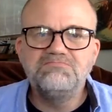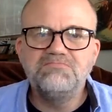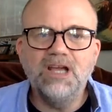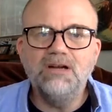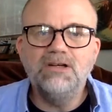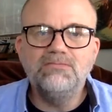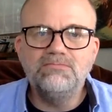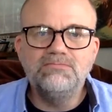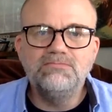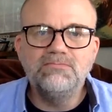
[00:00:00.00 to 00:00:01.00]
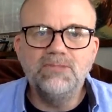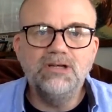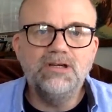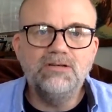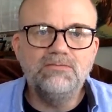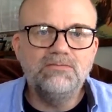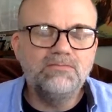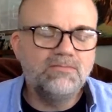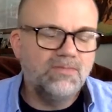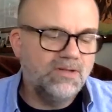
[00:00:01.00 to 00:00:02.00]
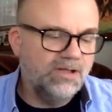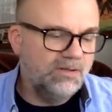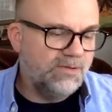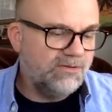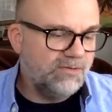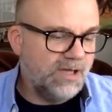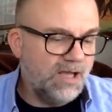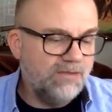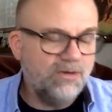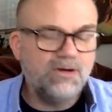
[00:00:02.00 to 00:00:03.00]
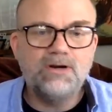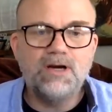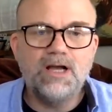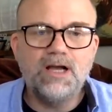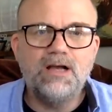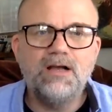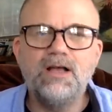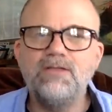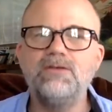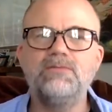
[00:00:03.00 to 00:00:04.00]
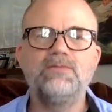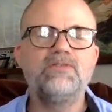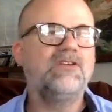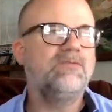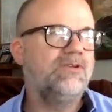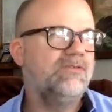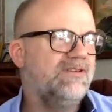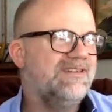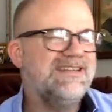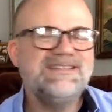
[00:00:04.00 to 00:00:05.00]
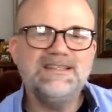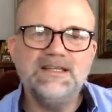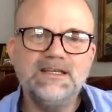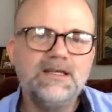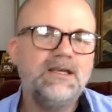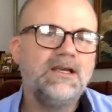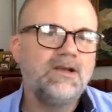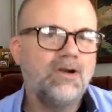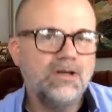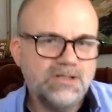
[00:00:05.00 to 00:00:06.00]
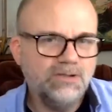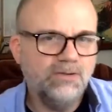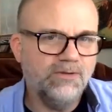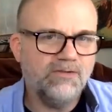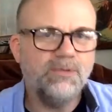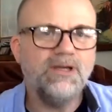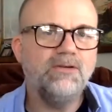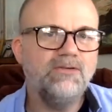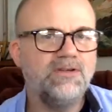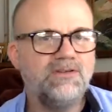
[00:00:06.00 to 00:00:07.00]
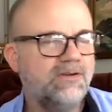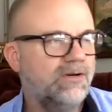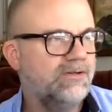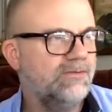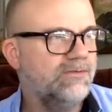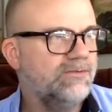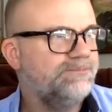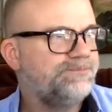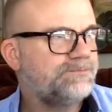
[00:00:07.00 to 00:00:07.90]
I don't know. We don't know. It's another mystery. Other such mysteries. Disney cartoons. Everybody knows Disney cartoons.